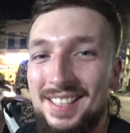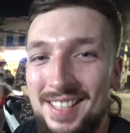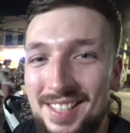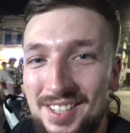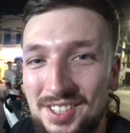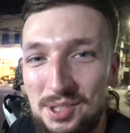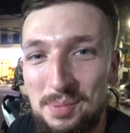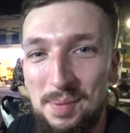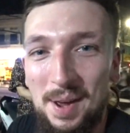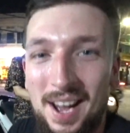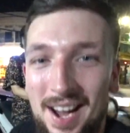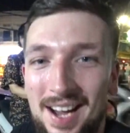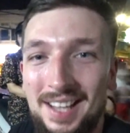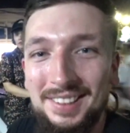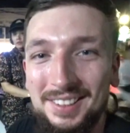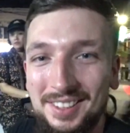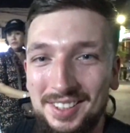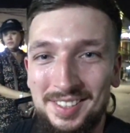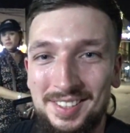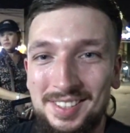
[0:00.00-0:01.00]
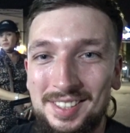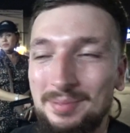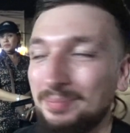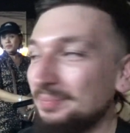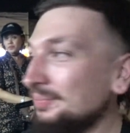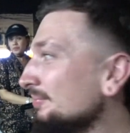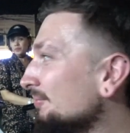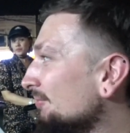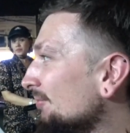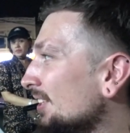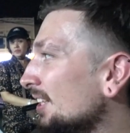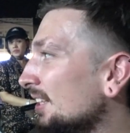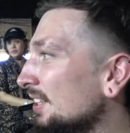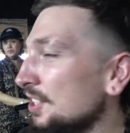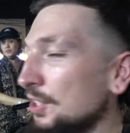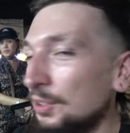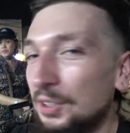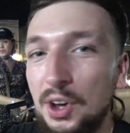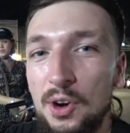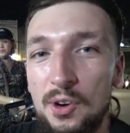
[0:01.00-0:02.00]
So behind us,
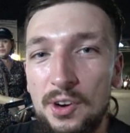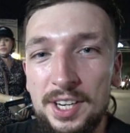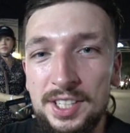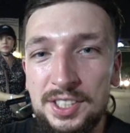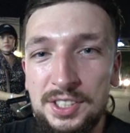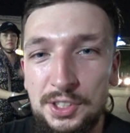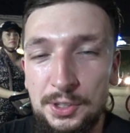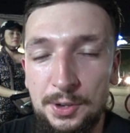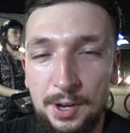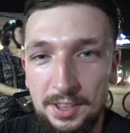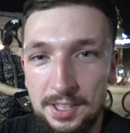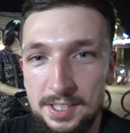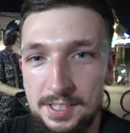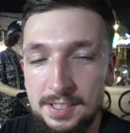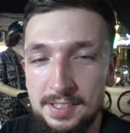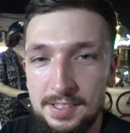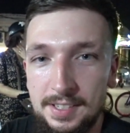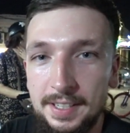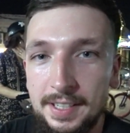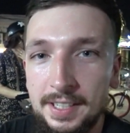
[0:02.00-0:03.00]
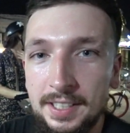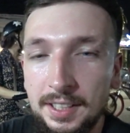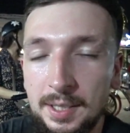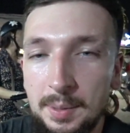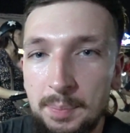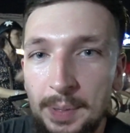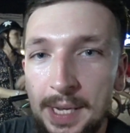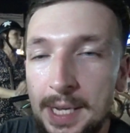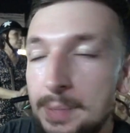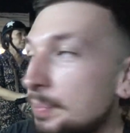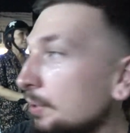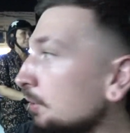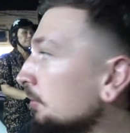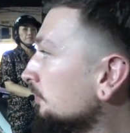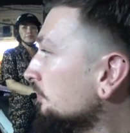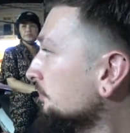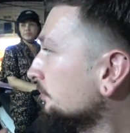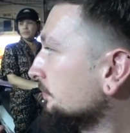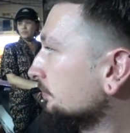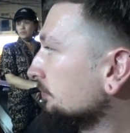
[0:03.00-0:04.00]
you'll notice throughout this entire clip, people
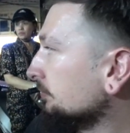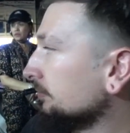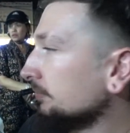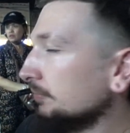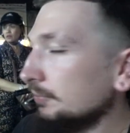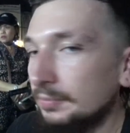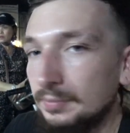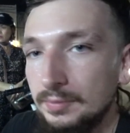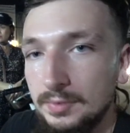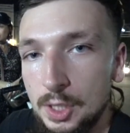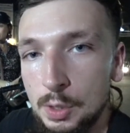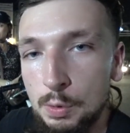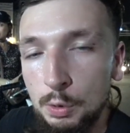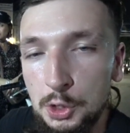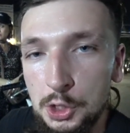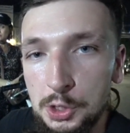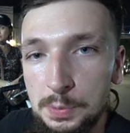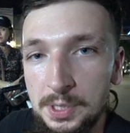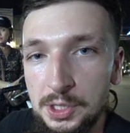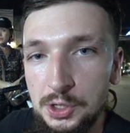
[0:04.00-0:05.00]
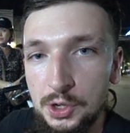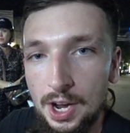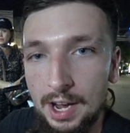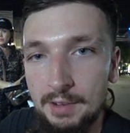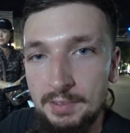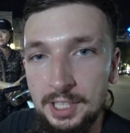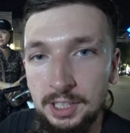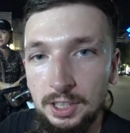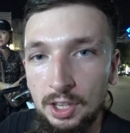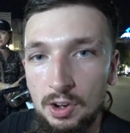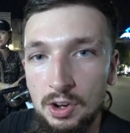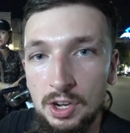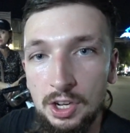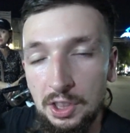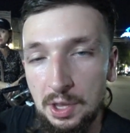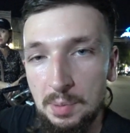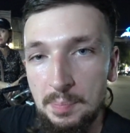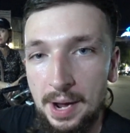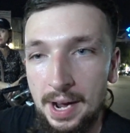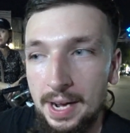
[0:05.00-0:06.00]
will just be driving along on
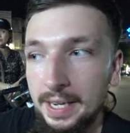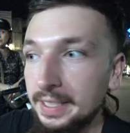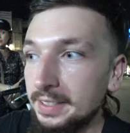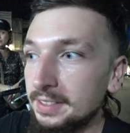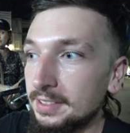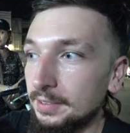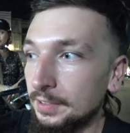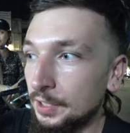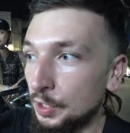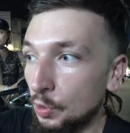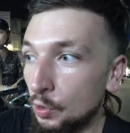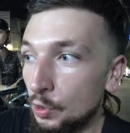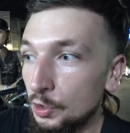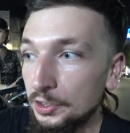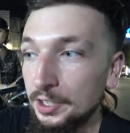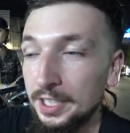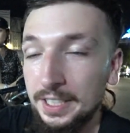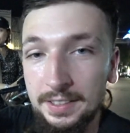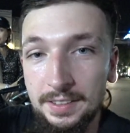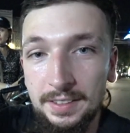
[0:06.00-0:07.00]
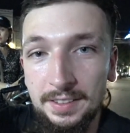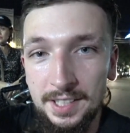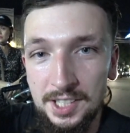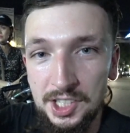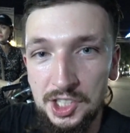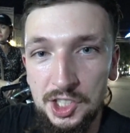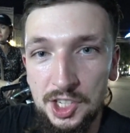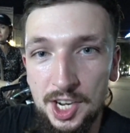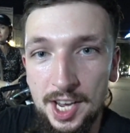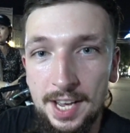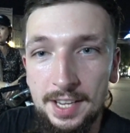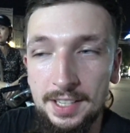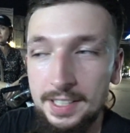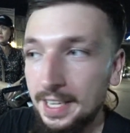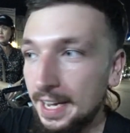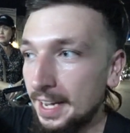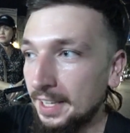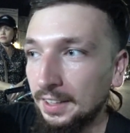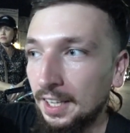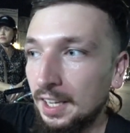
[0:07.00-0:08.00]
the bikes and ordering this chair,
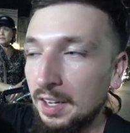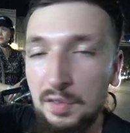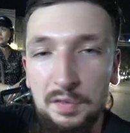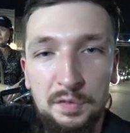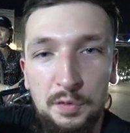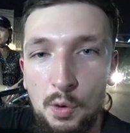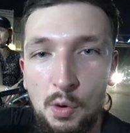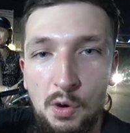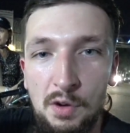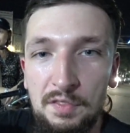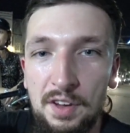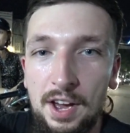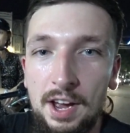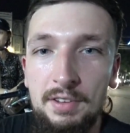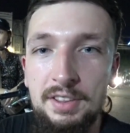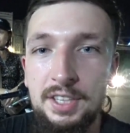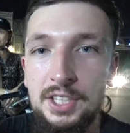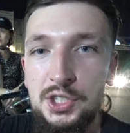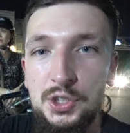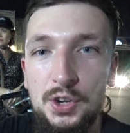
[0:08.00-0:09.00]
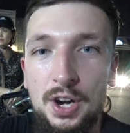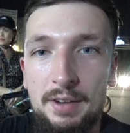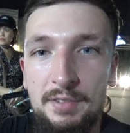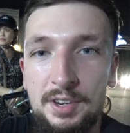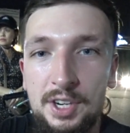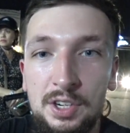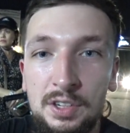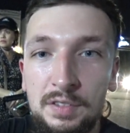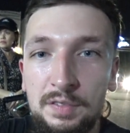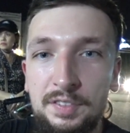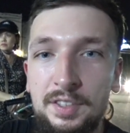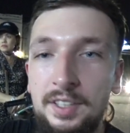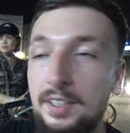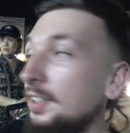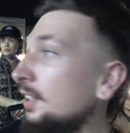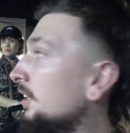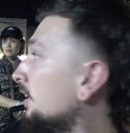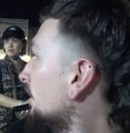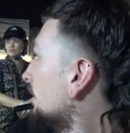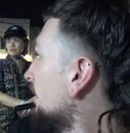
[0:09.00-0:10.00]
getting like 4 or 5 and then driving
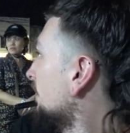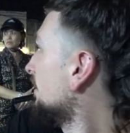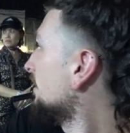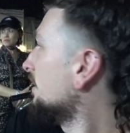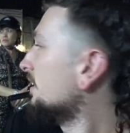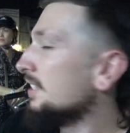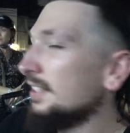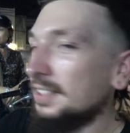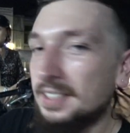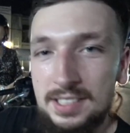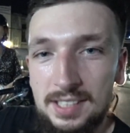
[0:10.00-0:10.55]
off.